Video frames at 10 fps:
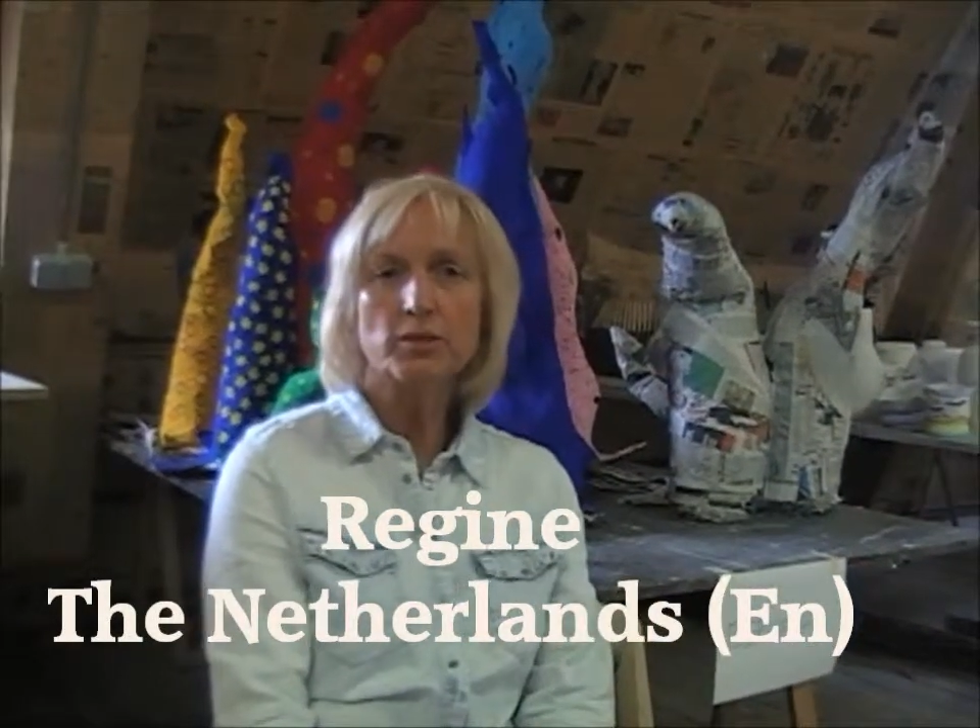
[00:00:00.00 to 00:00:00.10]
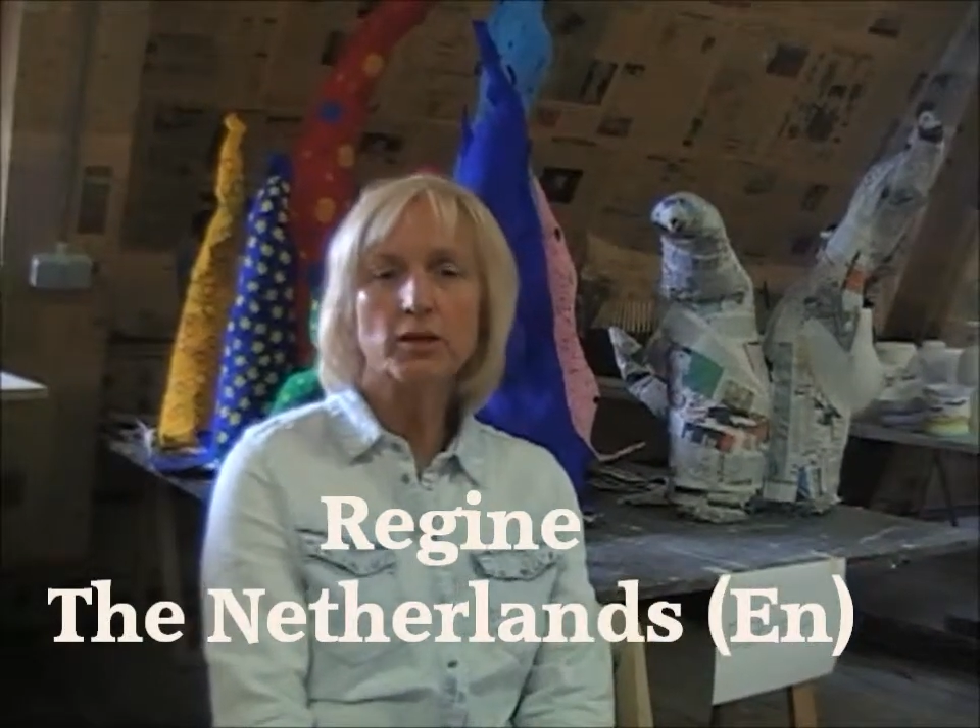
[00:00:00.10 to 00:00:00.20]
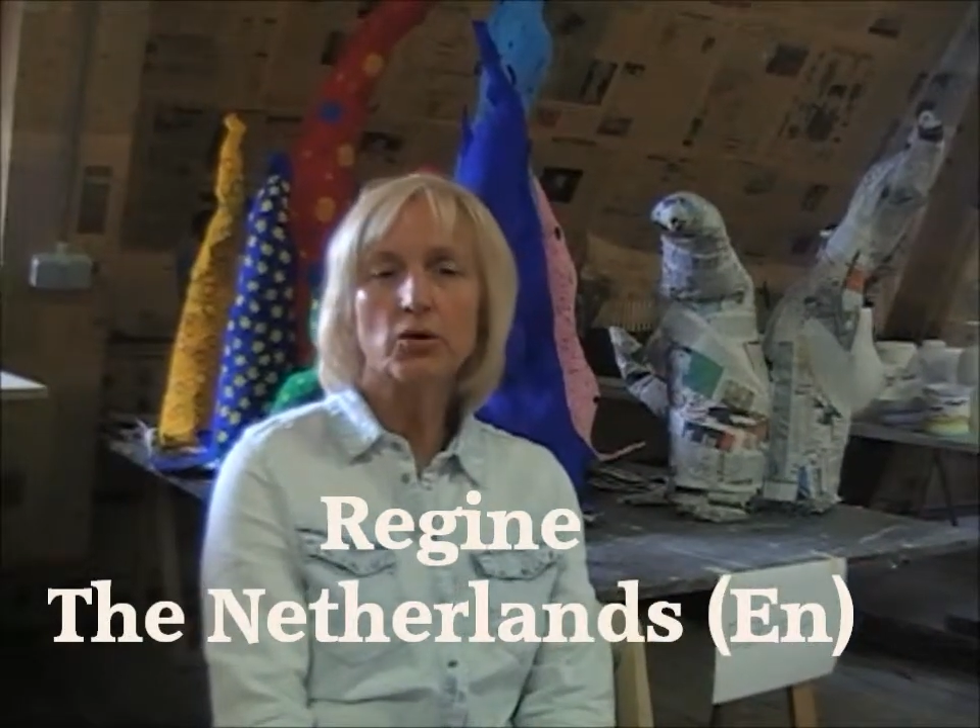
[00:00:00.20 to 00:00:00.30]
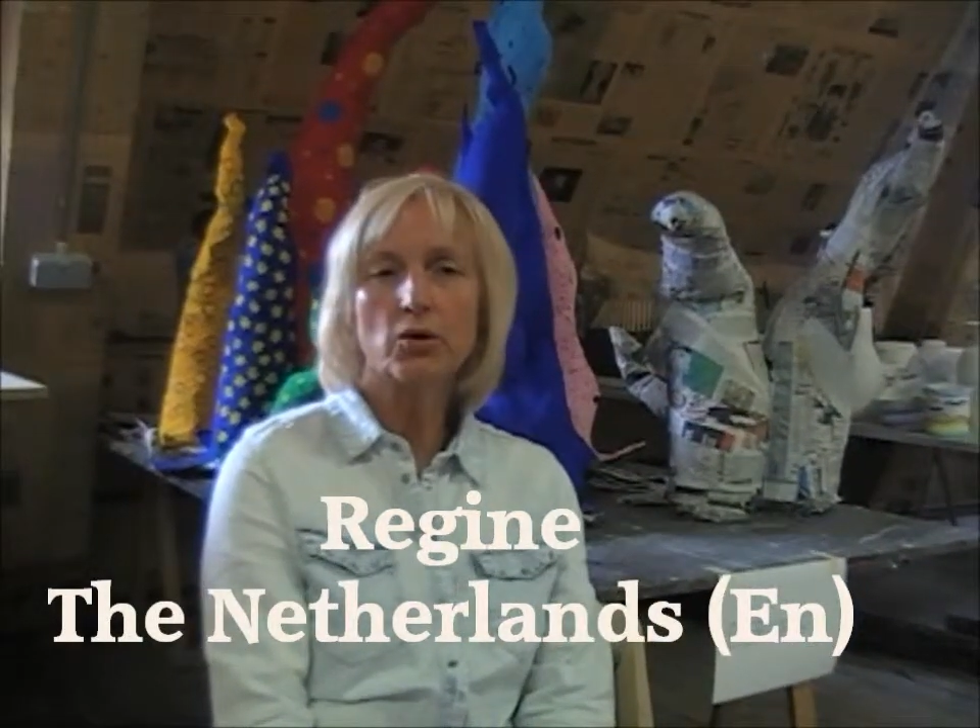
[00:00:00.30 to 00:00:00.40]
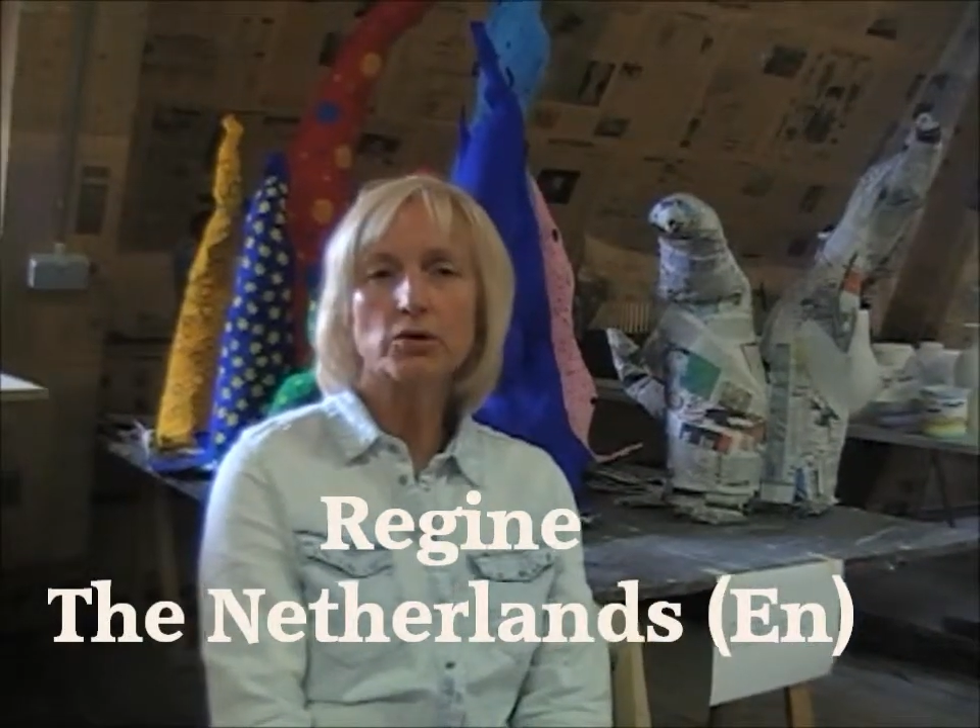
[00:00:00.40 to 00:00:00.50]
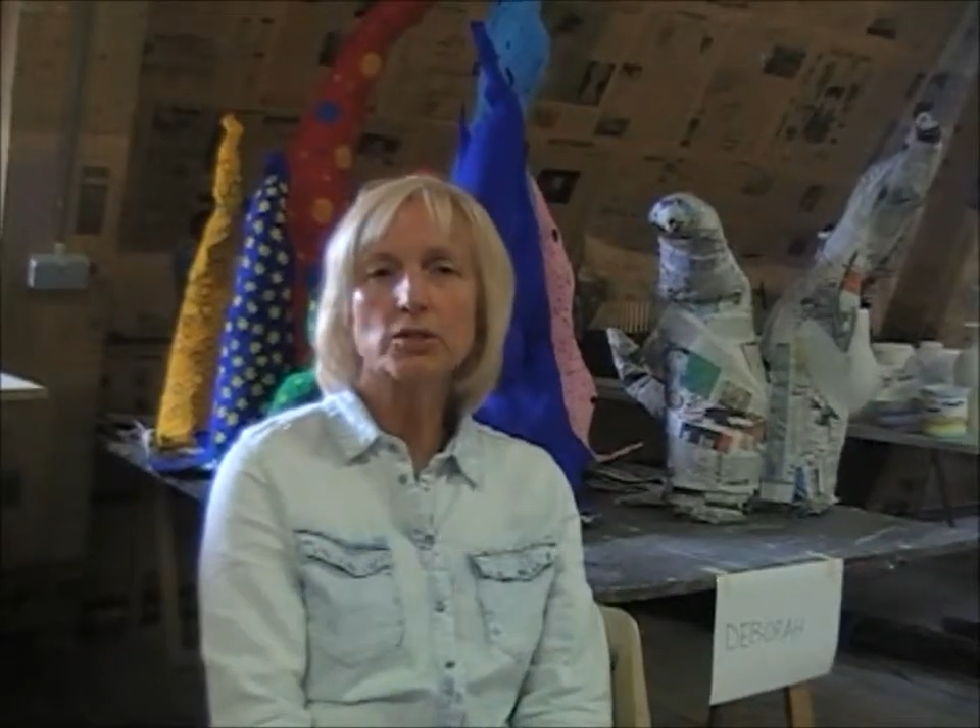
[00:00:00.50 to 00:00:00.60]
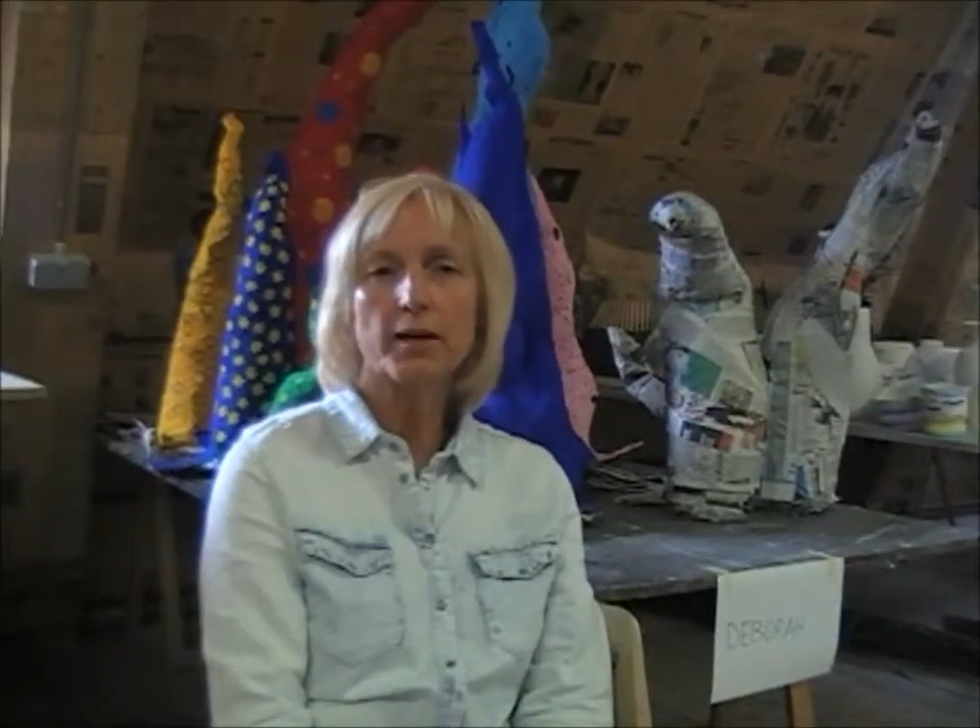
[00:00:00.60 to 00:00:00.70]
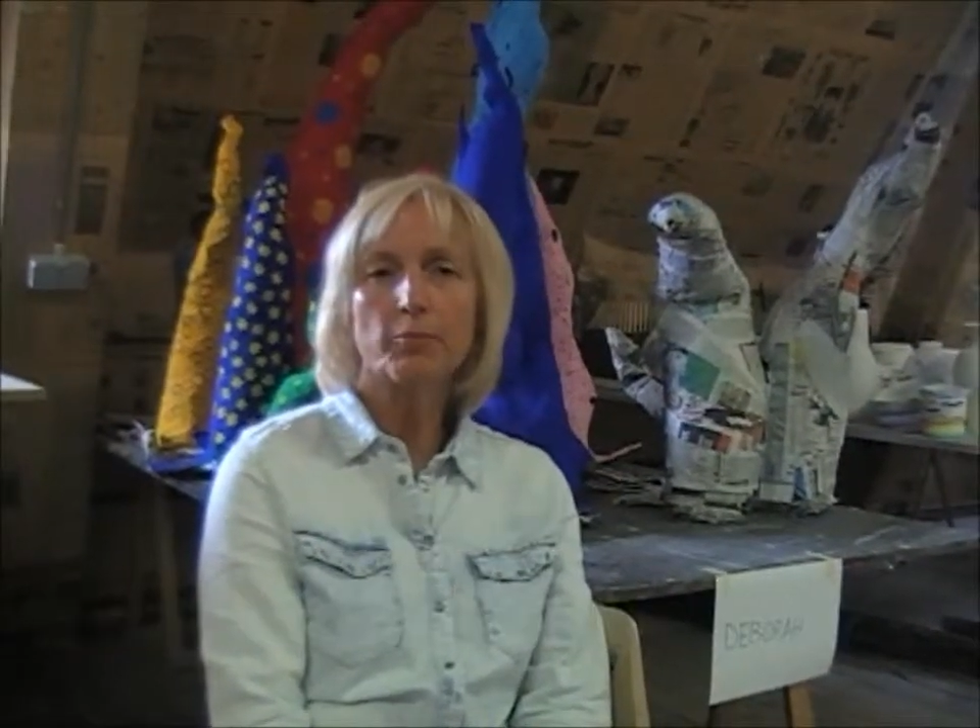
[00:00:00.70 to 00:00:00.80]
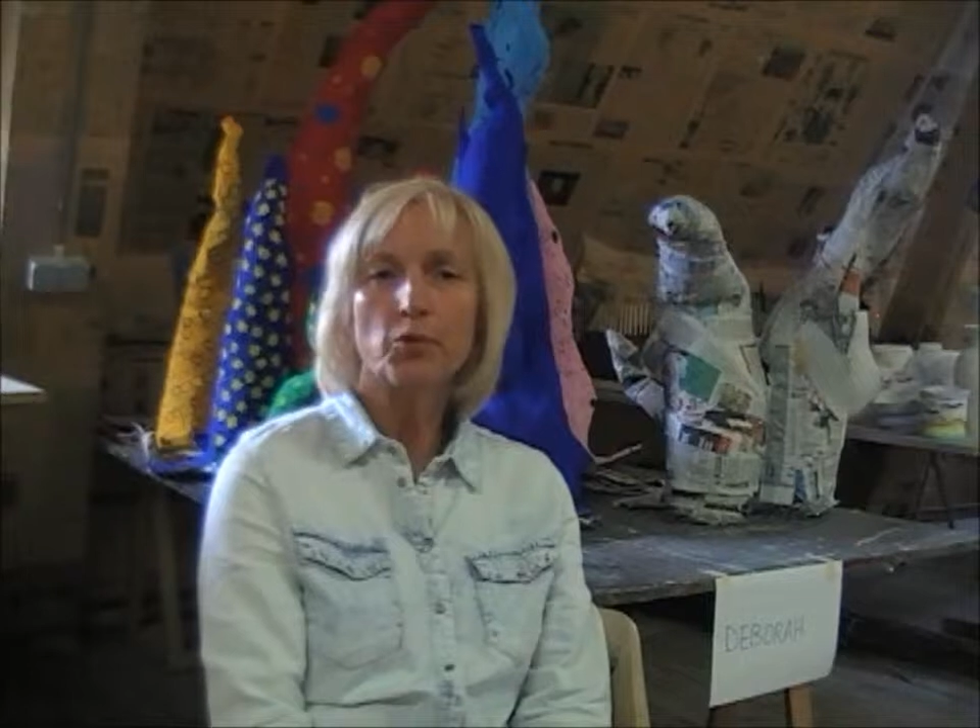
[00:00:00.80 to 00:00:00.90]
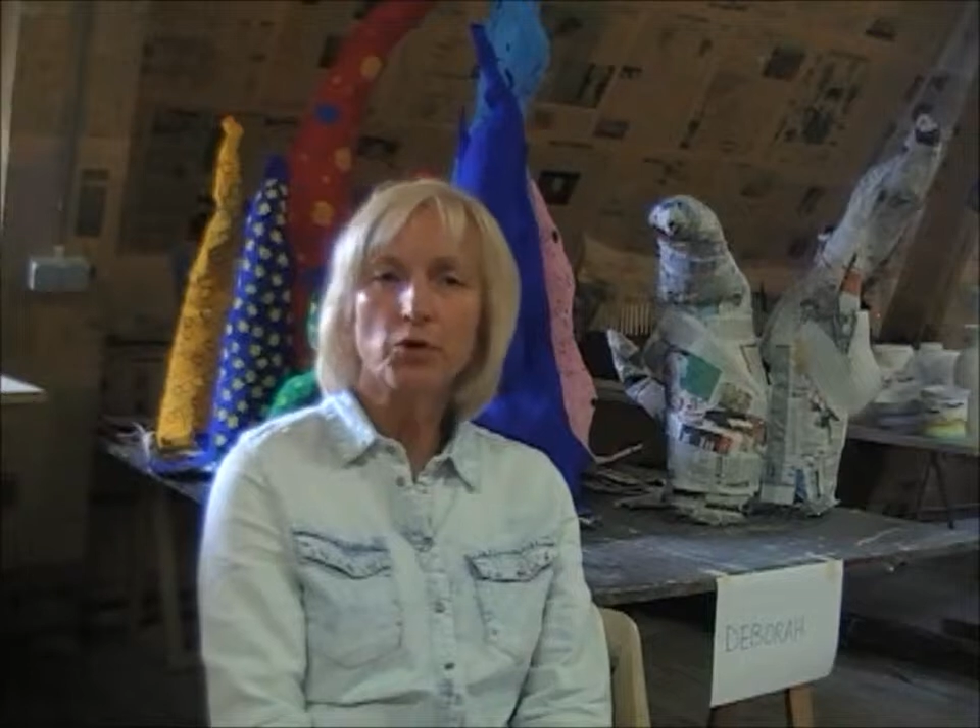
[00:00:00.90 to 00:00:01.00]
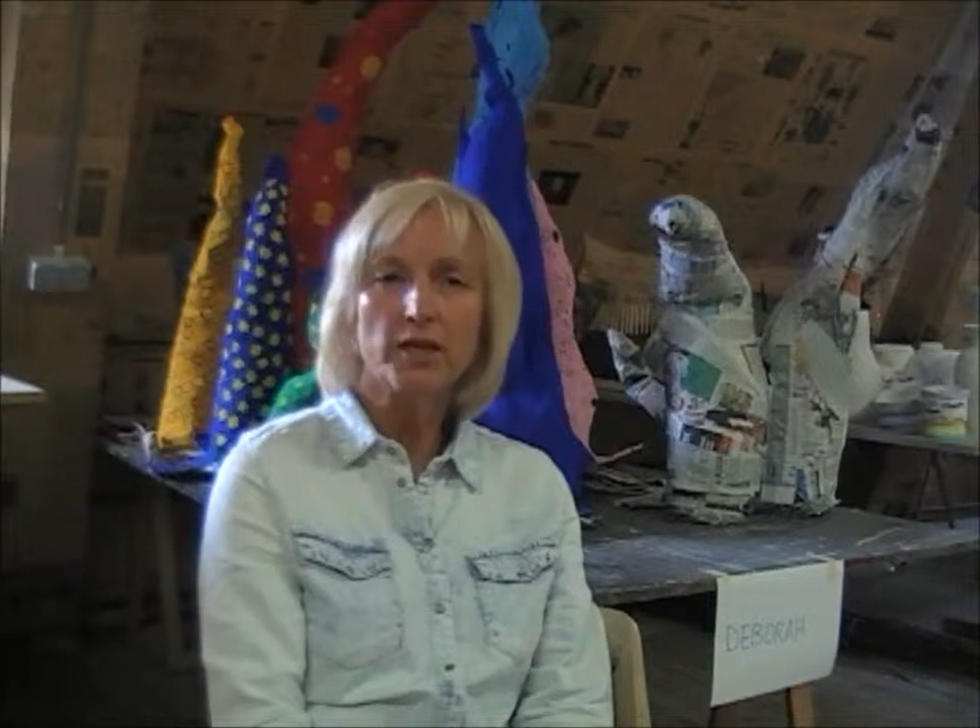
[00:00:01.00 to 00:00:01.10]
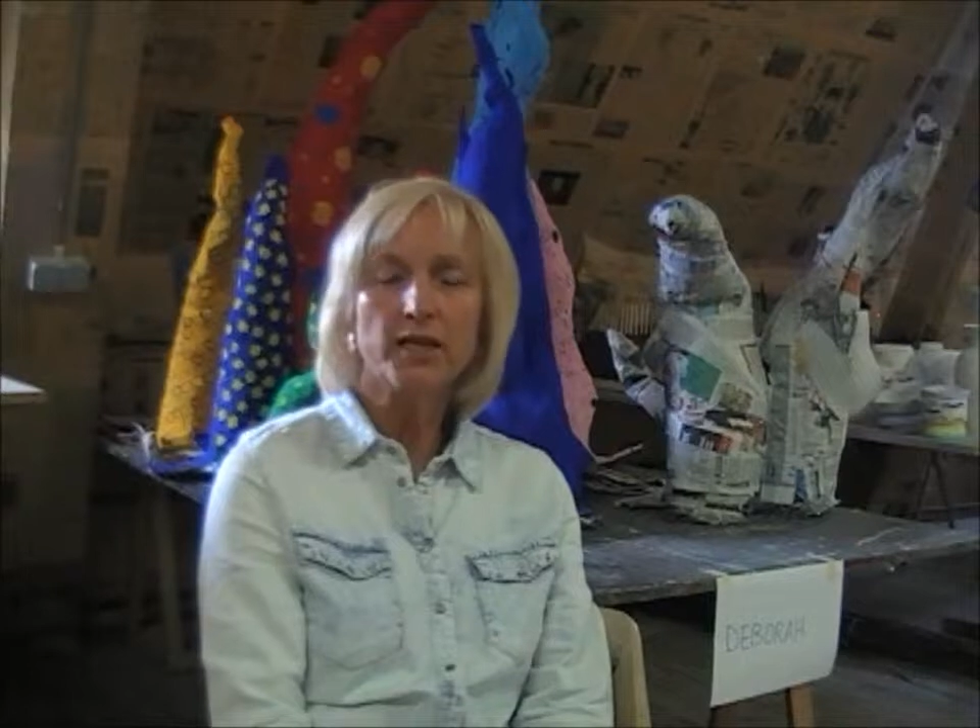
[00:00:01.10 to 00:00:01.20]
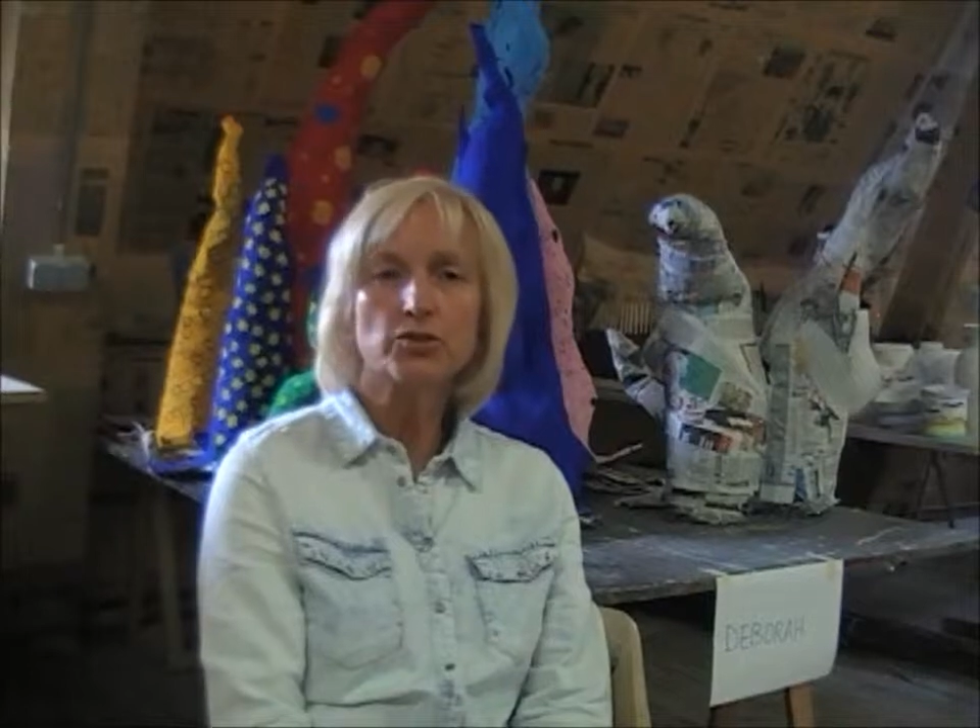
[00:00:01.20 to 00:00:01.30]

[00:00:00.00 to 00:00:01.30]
because I'm really